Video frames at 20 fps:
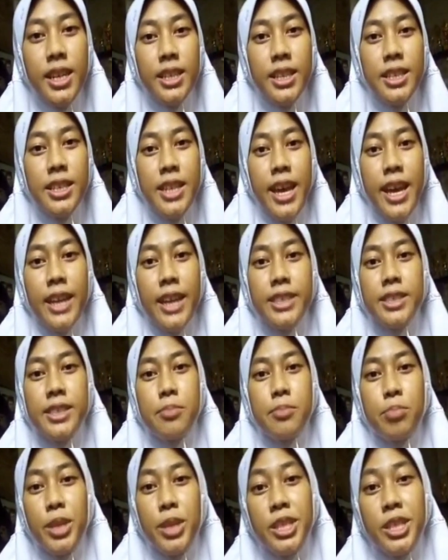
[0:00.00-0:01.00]
The next
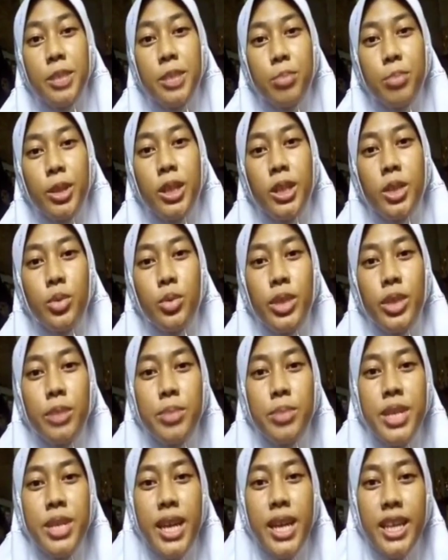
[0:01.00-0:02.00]
principle will
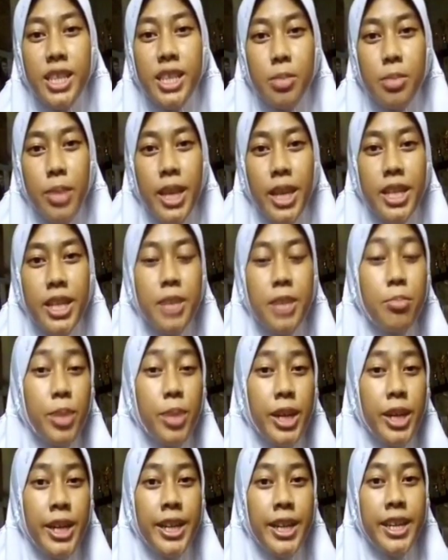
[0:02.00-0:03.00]
be explained
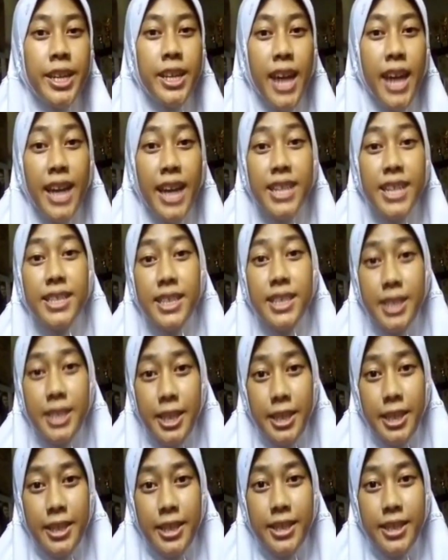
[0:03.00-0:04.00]
by Ade Siti.